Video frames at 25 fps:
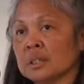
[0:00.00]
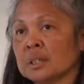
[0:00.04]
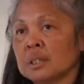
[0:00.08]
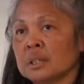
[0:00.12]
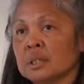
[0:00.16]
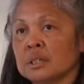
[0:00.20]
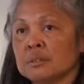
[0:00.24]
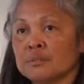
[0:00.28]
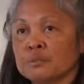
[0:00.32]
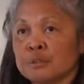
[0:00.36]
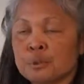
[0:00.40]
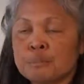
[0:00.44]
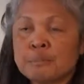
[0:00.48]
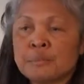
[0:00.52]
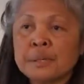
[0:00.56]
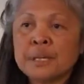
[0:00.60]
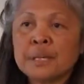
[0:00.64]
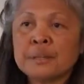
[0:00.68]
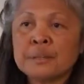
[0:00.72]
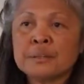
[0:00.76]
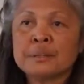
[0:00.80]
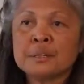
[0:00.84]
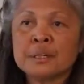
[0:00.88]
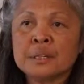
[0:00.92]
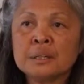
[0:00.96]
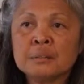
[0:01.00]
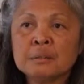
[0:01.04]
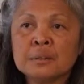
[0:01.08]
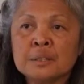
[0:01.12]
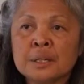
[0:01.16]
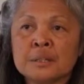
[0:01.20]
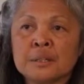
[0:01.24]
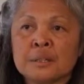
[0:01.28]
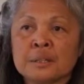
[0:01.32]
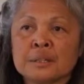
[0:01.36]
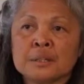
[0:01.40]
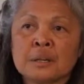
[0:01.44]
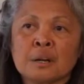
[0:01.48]
For me, the
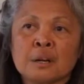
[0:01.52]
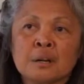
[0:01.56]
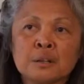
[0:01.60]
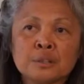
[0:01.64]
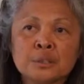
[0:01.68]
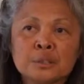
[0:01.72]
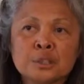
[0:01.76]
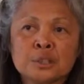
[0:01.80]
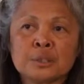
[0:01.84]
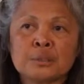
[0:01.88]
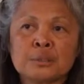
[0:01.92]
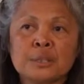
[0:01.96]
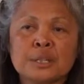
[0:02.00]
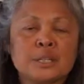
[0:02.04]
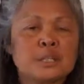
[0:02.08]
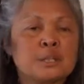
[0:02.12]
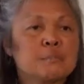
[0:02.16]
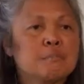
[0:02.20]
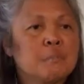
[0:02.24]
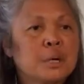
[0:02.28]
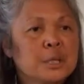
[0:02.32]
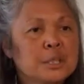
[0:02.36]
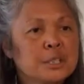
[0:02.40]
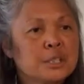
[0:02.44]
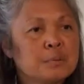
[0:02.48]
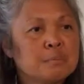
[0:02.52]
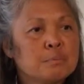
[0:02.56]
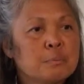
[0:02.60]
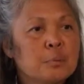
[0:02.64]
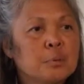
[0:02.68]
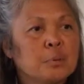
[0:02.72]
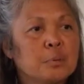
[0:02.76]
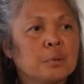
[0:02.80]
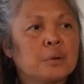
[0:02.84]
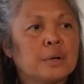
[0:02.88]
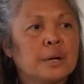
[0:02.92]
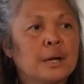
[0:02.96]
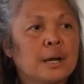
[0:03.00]
Neolithic culture is much
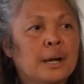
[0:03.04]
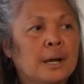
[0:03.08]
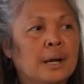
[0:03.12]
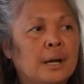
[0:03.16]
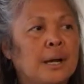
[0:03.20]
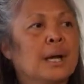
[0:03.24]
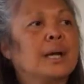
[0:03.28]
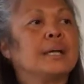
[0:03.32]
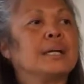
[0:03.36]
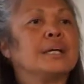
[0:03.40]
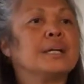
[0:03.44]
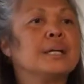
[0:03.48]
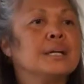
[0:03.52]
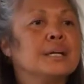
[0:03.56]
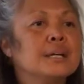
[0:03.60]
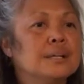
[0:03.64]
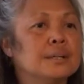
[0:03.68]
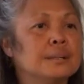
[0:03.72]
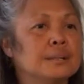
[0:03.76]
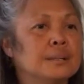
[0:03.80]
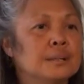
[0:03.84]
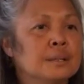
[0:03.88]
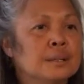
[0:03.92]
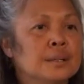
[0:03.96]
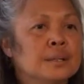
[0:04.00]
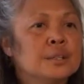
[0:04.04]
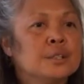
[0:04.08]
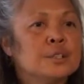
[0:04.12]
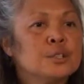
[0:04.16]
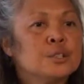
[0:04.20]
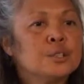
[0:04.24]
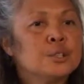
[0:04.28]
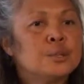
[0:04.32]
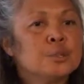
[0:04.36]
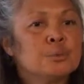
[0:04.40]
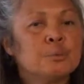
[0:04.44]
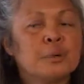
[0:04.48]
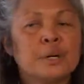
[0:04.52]
more akin
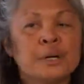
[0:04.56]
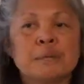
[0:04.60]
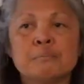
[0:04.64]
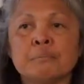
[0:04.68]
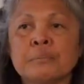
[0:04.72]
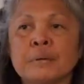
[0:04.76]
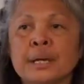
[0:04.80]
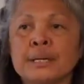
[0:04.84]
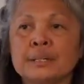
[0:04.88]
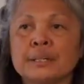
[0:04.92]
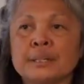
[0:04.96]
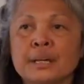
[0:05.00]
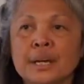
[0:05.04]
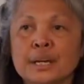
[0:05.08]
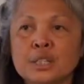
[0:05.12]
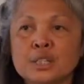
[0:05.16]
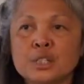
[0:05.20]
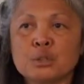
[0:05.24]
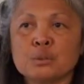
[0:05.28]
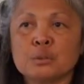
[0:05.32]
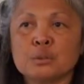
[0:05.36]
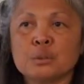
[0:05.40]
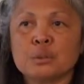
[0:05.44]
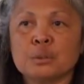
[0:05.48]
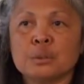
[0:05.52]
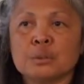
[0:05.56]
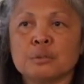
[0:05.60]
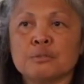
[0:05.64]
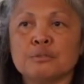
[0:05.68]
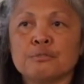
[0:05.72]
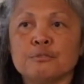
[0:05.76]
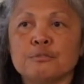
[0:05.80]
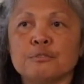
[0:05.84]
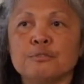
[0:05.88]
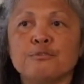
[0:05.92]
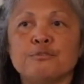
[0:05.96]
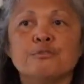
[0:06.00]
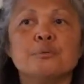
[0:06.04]
to what my natural
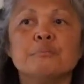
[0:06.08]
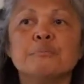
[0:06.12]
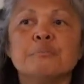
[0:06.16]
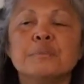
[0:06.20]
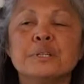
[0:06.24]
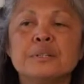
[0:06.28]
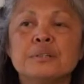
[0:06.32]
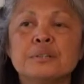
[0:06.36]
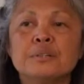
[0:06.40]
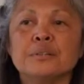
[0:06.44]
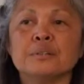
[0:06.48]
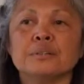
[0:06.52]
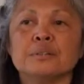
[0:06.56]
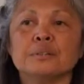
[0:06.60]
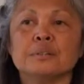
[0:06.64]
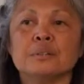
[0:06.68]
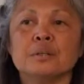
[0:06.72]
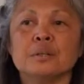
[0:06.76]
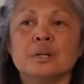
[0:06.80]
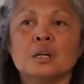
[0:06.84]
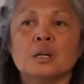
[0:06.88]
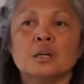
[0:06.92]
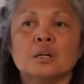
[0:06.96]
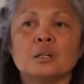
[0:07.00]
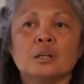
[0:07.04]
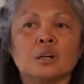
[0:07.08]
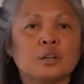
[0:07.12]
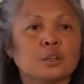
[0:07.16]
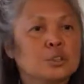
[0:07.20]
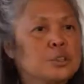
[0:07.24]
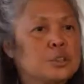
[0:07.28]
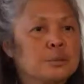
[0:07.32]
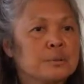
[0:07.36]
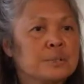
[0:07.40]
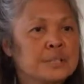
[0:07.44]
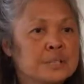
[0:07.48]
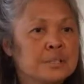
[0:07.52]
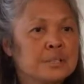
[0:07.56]
familial
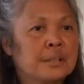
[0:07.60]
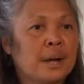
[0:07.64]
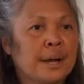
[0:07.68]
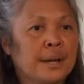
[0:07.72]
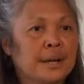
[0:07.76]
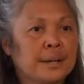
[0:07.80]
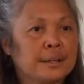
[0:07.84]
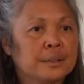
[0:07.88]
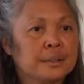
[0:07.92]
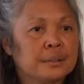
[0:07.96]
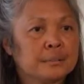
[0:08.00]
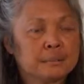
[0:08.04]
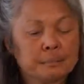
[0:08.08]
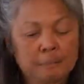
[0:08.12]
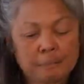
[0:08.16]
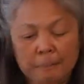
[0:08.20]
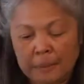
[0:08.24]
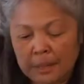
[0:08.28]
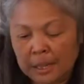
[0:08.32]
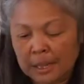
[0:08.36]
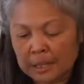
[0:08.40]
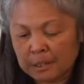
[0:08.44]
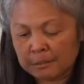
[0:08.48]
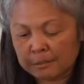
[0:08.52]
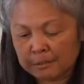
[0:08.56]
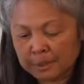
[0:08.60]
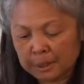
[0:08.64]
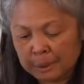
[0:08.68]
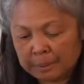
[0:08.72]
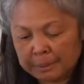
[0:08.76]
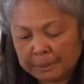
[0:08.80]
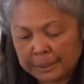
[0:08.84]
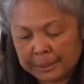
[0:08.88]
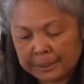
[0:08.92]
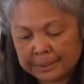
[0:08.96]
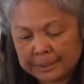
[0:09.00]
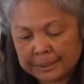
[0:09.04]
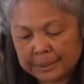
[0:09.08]
culture is like in the
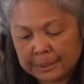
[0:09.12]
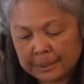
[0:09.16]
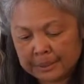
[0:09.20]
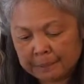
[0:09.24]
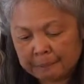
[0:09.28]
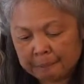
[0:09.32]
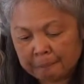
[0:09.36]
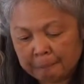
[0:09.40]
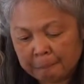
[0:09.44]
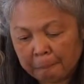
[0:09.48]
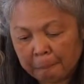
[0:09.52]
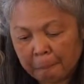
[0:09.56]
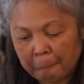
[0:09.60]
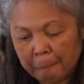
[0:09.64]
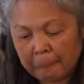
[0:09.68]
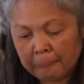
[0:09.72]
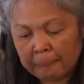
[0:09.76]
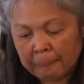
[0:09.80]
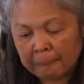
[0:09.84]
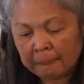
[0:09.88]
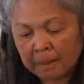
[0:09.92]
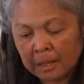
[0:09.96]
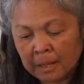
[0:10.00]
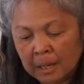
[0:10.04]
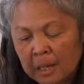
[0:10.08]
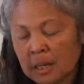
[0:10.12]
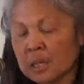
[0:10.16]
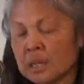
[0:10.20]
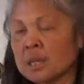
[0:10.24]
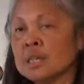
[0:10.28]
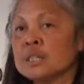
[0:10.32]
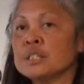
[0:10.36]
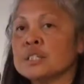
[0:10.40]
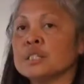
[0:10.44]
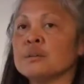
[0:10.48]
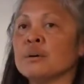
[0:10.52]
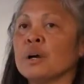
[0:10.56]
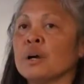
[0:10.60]
Philippines.
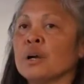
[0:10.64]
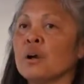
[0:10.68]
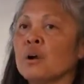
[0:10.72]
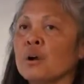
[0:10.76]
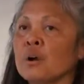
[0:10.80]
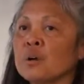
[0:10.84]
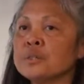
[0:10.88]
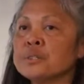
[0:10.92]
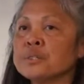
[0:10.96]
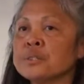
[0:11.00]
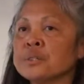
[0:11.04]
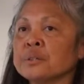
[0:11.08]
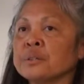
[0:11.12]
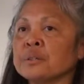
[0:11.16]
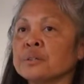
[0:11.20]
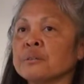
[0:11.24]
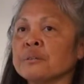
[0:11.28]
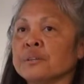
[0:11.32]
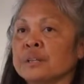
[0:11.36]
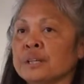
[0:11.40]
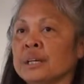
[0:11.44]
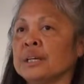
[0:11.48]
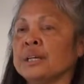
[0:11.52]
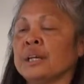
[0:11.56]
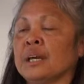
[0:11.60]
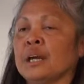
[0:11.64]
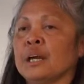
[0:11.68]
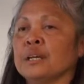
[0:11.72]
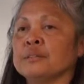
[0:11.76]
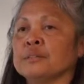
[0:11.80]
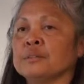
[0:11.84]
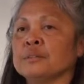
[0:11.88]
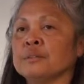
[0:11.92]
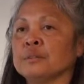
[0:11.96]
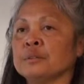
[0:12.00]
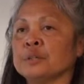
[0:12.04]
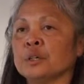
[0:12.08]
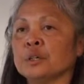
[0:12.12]
So I also then had
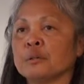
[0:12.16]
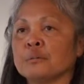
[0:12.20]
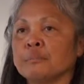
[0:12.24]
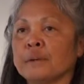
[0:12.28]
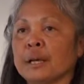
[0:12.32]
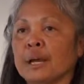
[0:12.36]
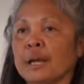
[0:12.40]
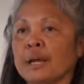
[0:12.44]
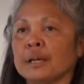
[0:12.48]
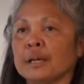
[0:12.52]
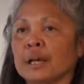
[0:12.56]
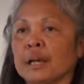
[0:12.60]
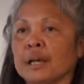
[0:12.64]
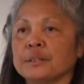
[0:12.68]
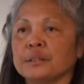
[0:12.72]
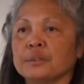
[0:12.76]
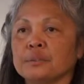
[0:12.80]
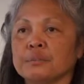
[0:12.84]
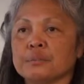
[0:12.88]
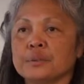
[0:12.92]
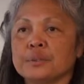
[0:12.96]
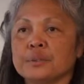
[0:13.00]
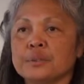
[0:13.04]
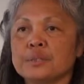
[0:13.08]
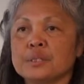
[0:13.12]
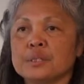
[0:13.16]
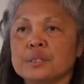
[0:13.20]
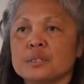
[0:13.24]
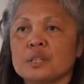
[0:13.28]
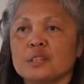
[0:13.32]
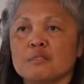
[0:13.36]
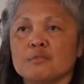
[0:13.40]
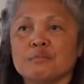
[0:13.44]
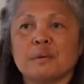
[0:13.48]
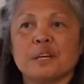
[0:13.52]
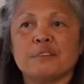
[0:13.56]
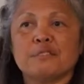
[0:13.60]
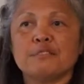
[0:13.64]
to look back at the roots
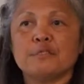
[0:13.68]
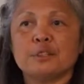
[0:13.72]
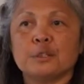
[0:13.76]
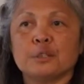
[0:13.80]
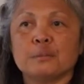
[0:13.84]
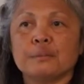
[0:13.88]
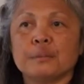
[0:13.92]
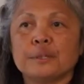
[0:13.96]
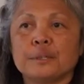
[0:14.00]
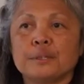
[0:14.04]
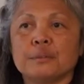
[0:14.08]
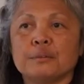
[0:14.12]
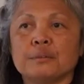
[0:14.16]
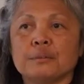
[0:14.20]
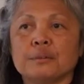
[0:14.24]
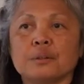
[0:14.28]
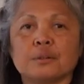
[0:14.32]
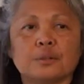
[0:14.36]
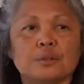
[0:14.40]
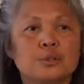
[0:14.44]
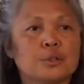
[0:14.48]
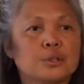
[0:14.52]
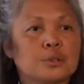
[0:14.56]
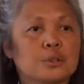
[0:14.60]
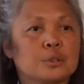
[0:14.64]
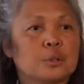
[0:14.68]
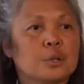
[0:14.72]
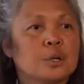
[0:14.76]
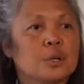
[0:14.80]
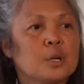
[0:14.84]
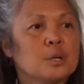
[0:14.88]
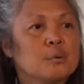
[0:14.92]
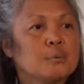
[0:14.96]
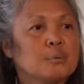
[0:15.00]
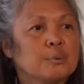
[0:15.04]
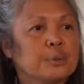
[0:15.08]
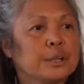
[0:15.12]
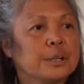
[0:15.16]
of my Filipino culture
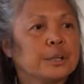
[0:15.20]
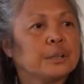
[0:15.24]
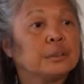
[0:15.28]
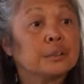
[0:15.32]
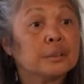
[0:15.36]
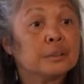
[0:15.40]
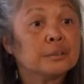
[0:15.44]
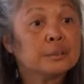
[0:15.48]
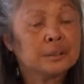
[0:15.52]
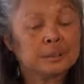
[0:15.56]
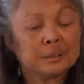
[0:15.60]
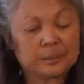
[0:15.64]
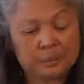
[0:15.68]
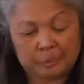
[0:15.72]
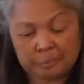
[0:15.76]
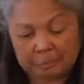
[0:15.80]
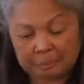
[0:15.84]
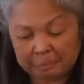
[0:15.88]
pre-colonial.